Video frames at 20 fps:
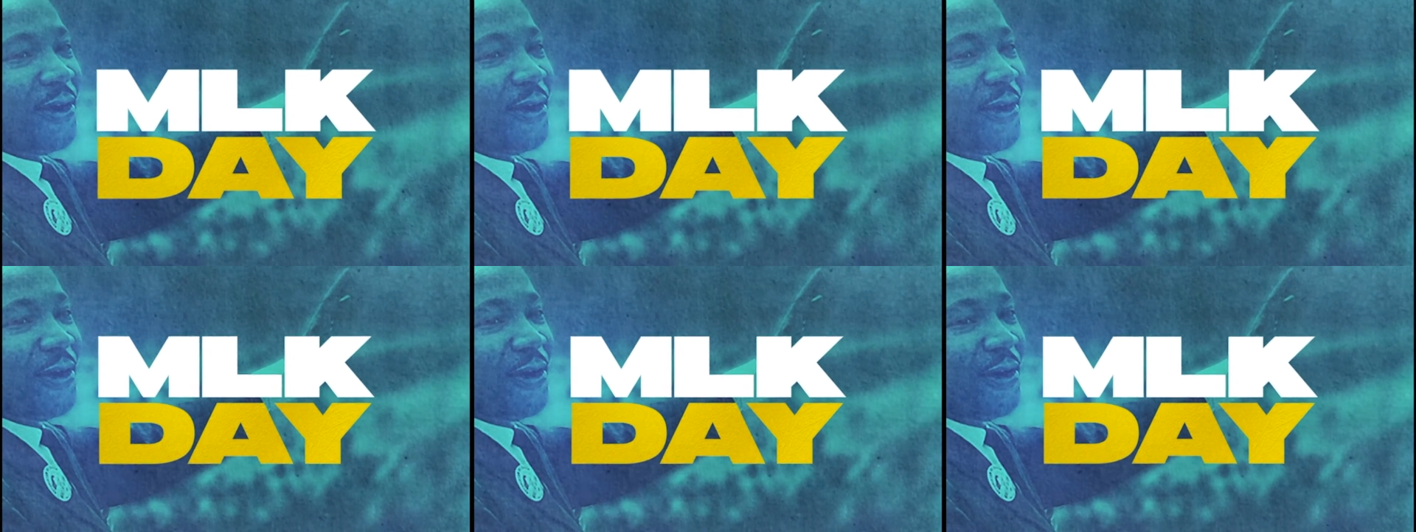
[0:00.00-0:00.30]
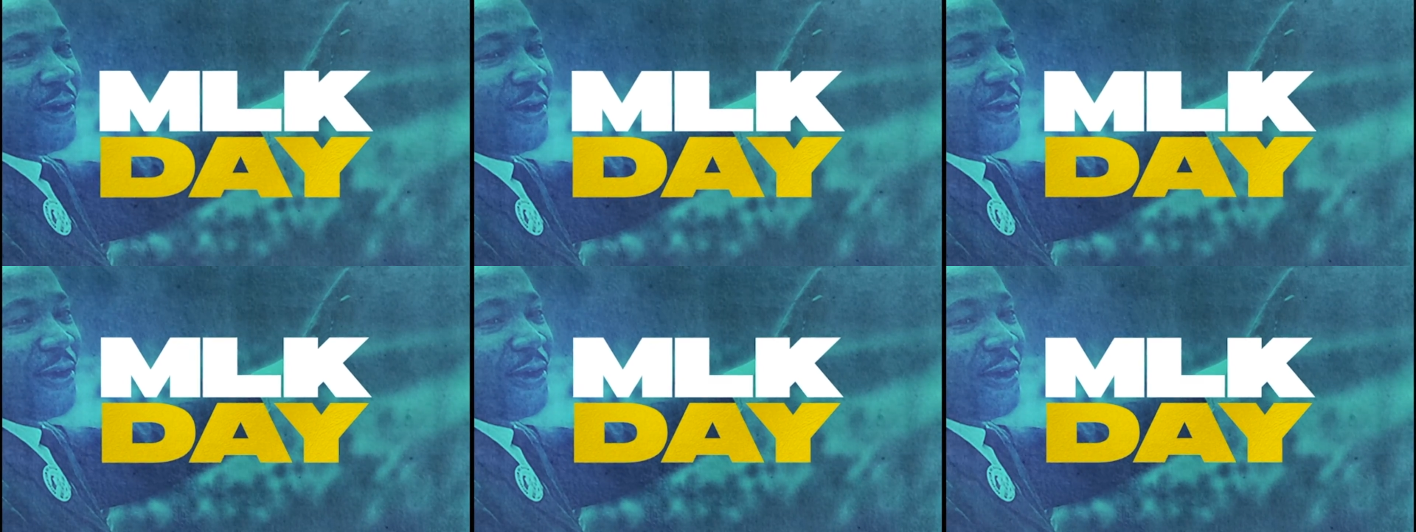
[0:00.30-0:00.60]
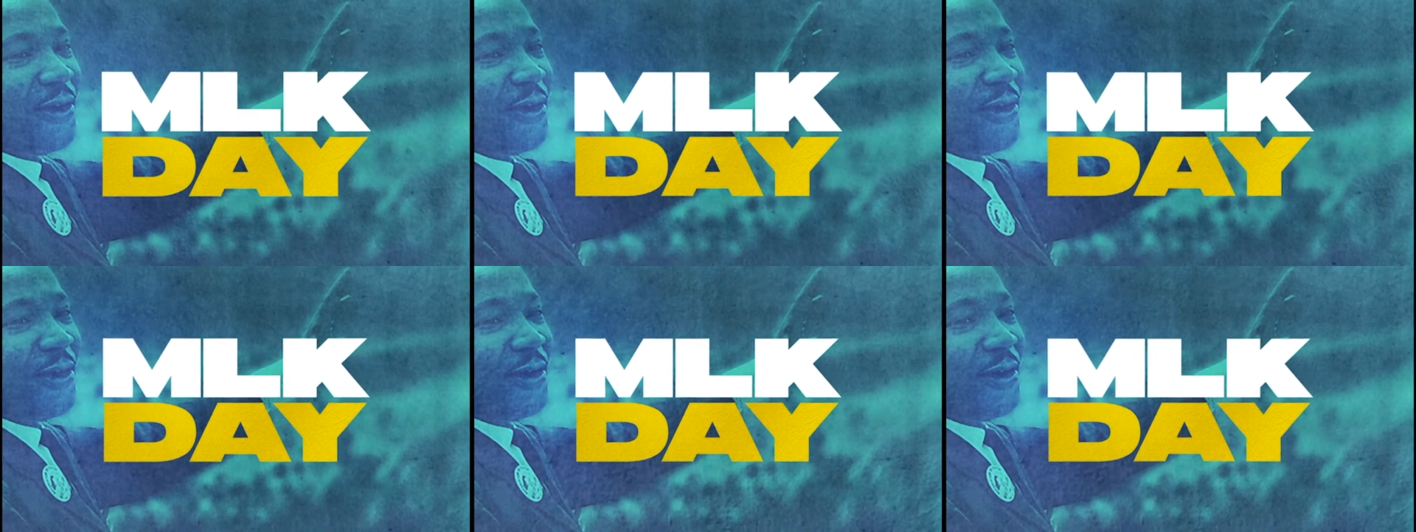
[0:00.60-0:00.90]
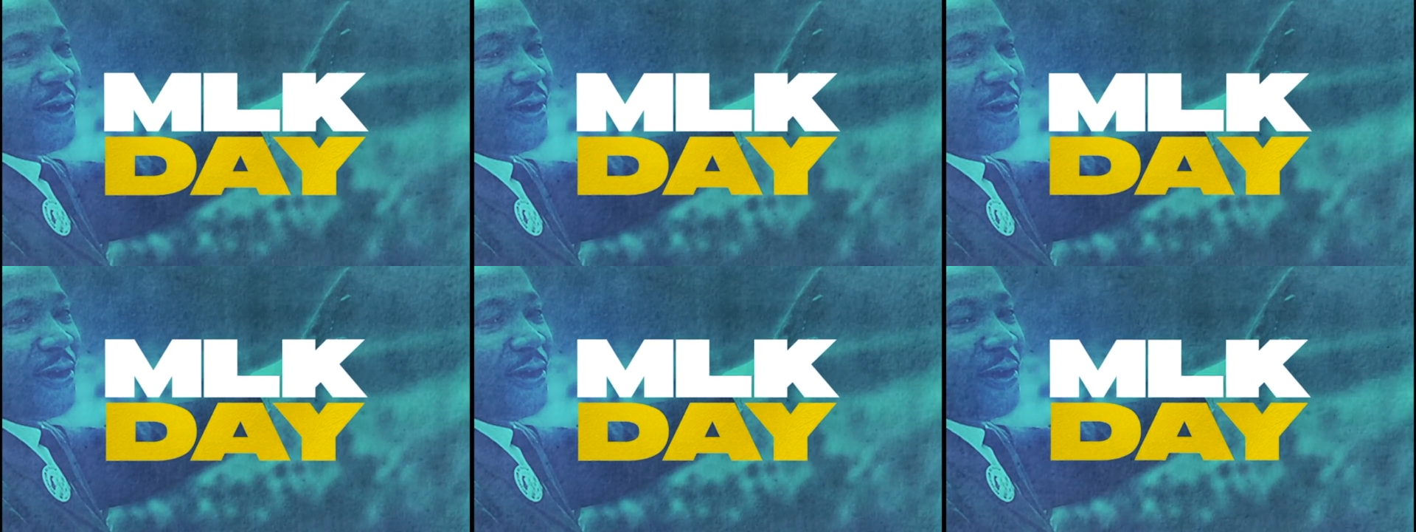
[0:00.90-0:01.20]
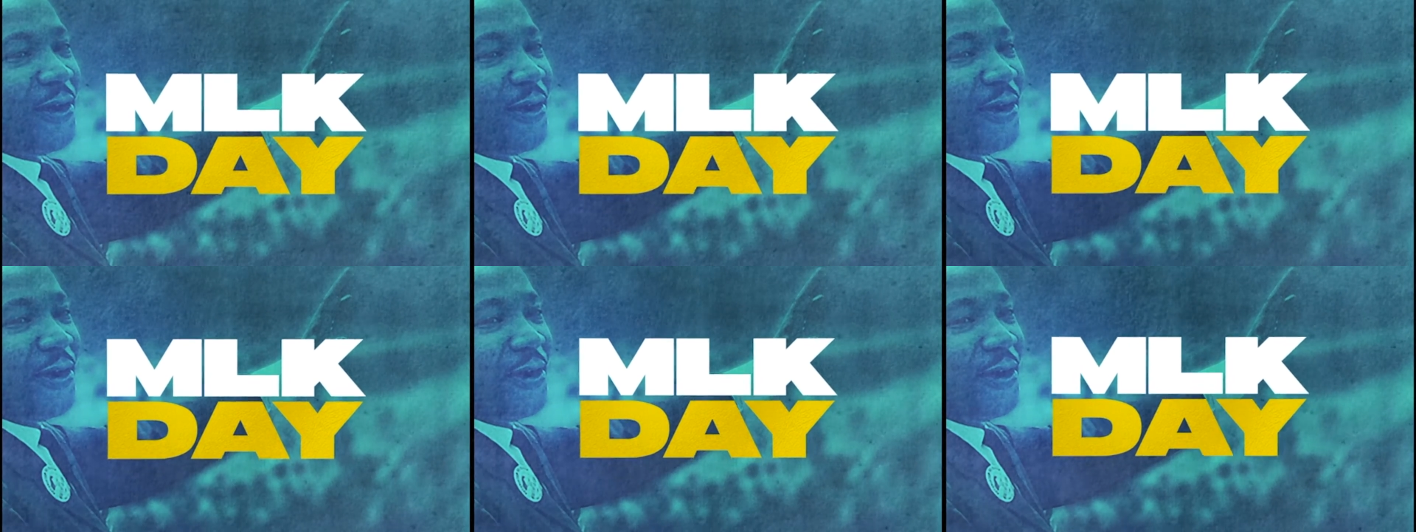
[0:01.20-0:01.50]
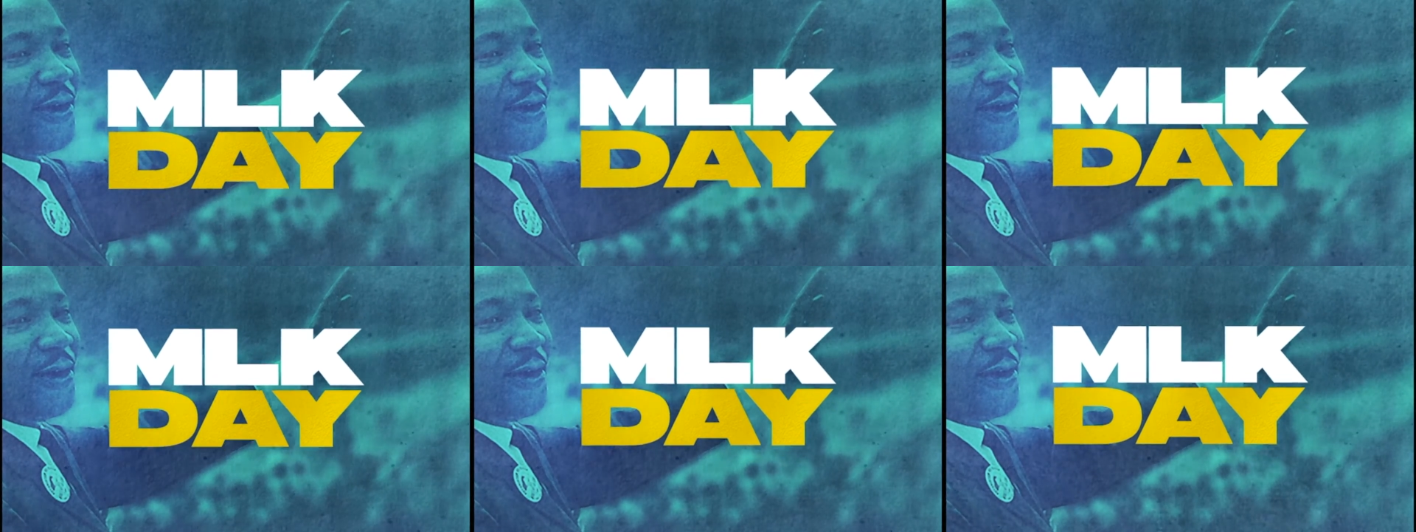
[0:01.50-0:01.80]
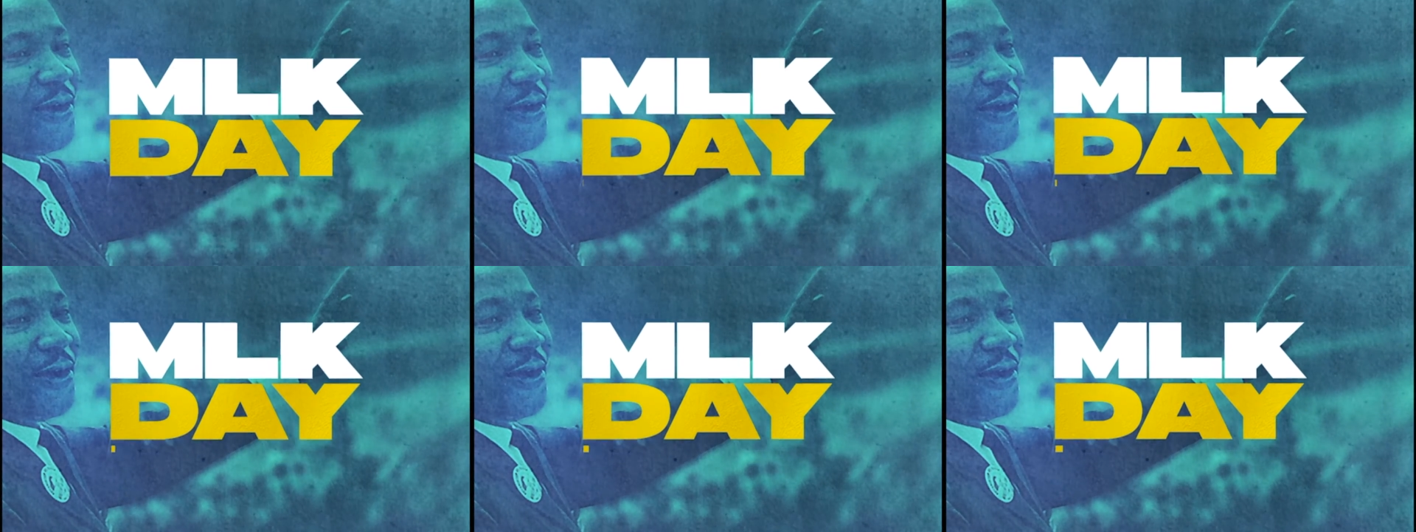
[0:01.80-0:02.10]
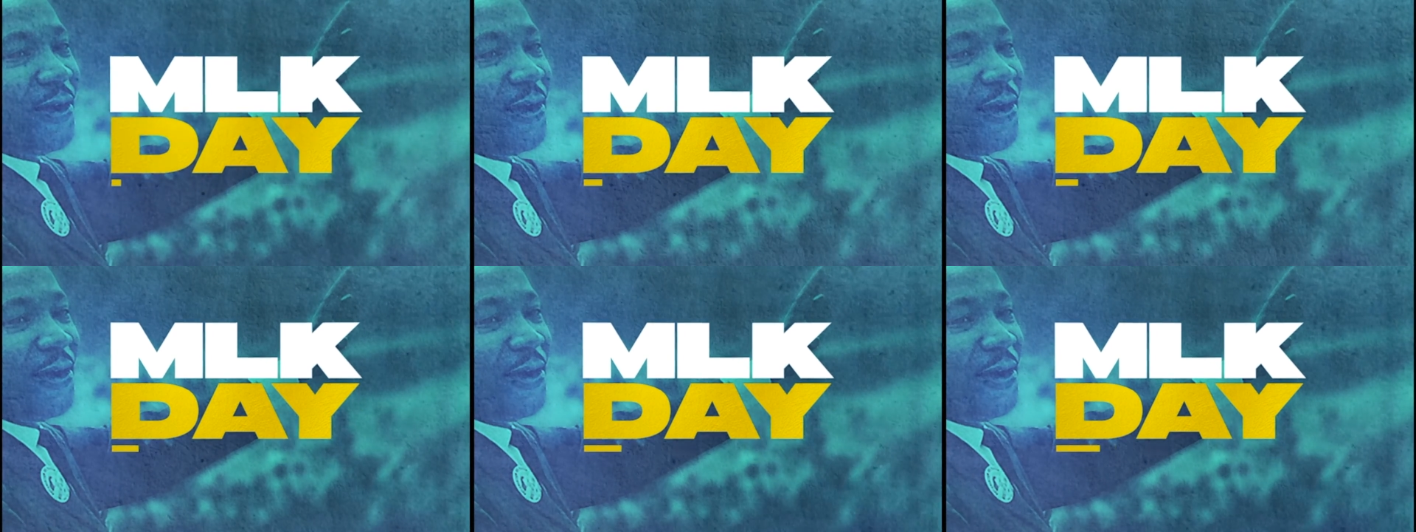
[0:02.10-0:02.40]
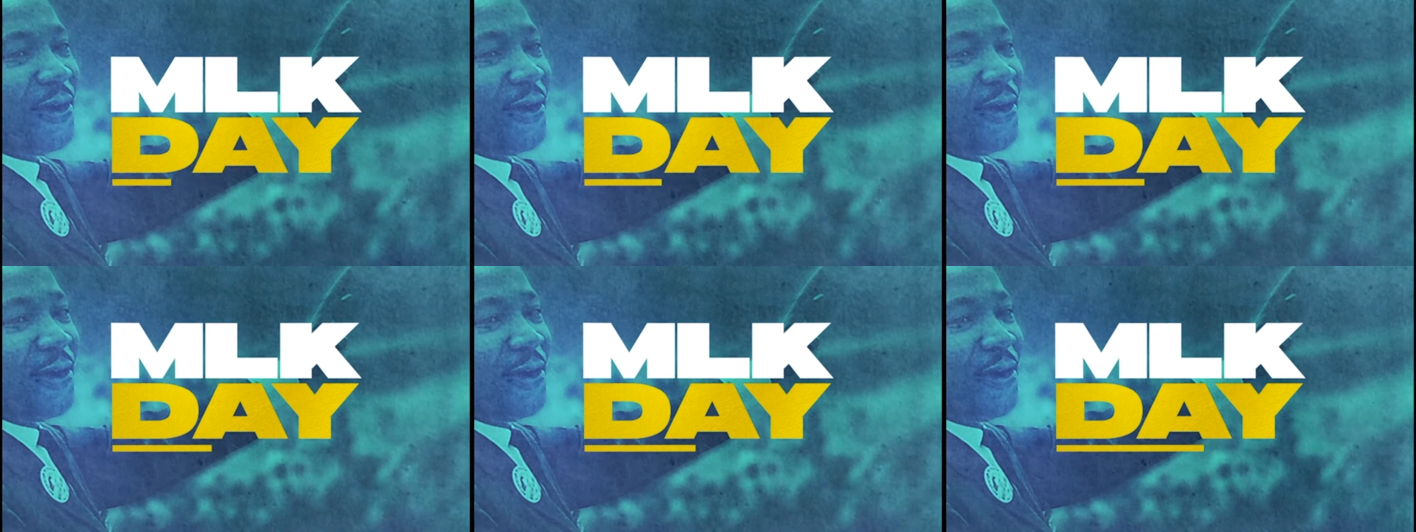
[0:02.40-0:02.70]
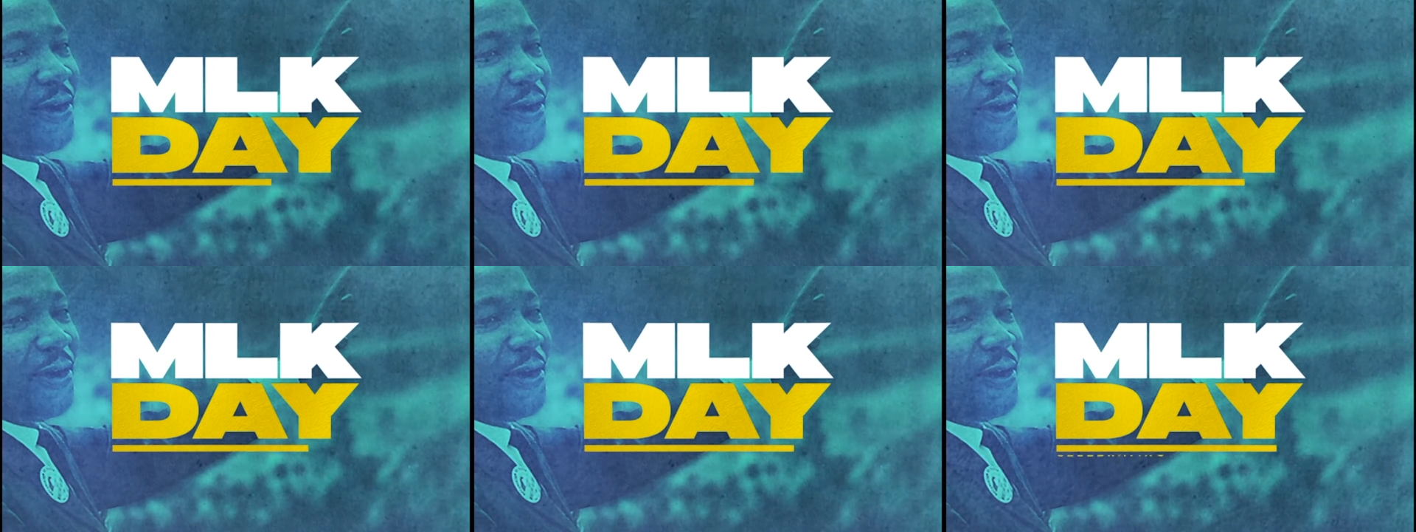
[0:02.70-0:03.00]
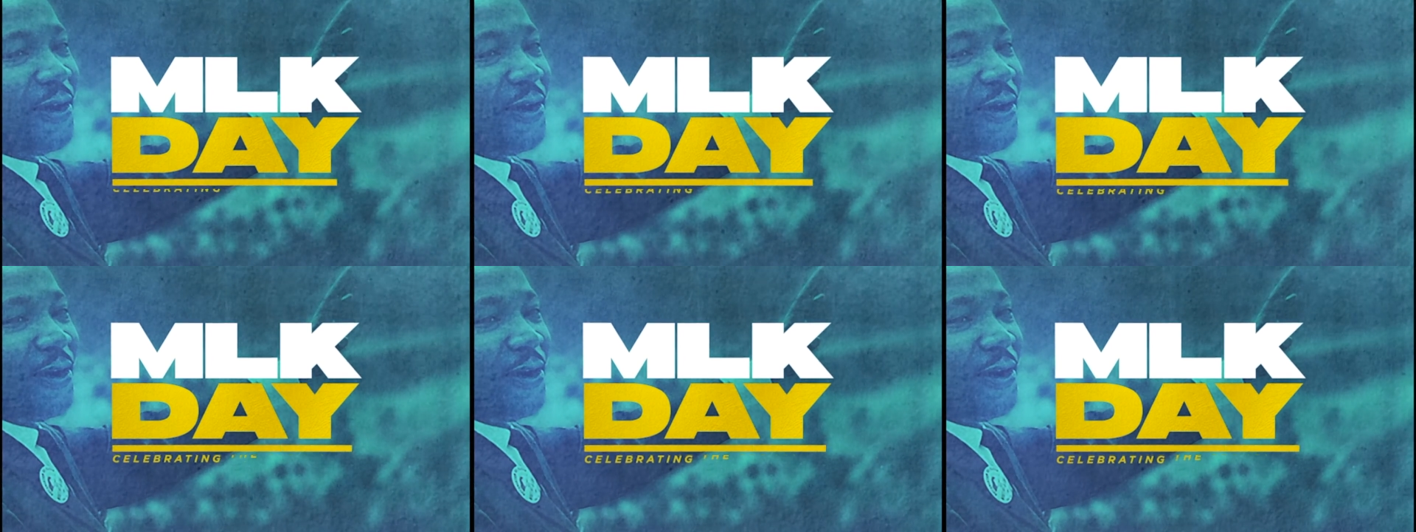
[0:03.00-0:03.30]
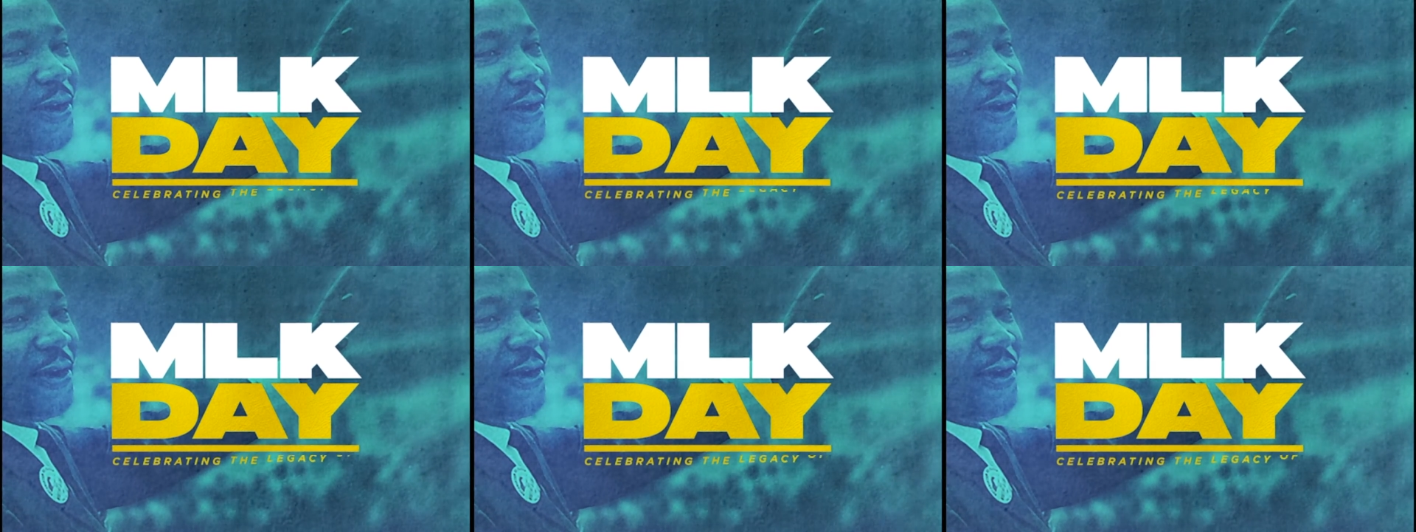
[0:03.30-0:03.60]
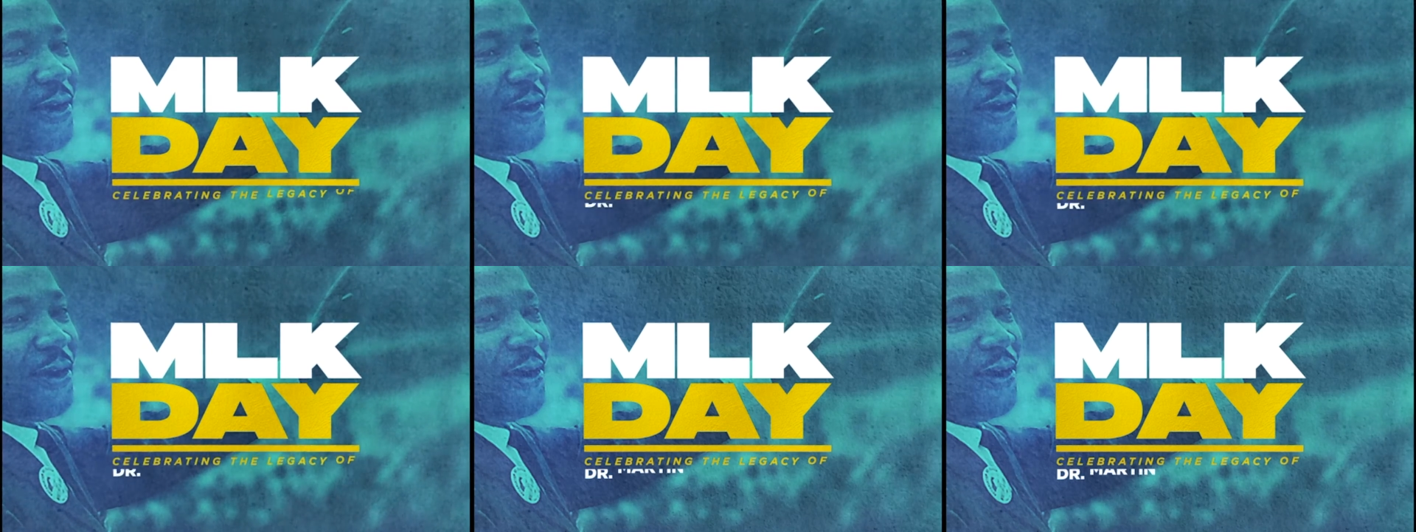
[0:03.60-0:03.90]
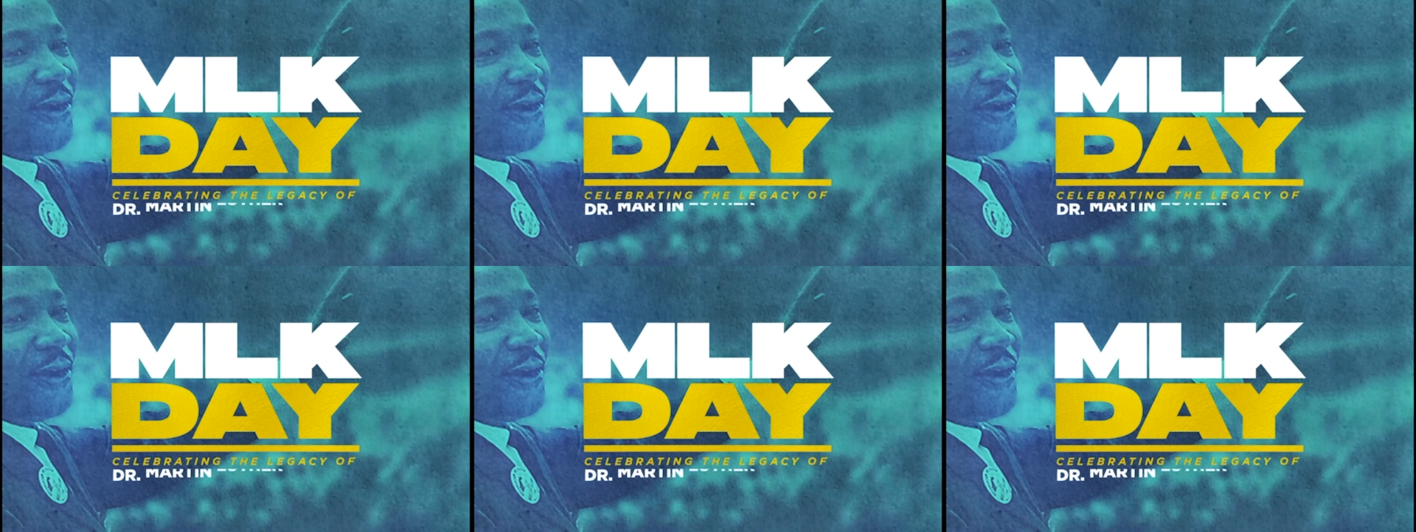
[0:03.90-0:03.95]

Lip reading: Nobody's mouth can be seen.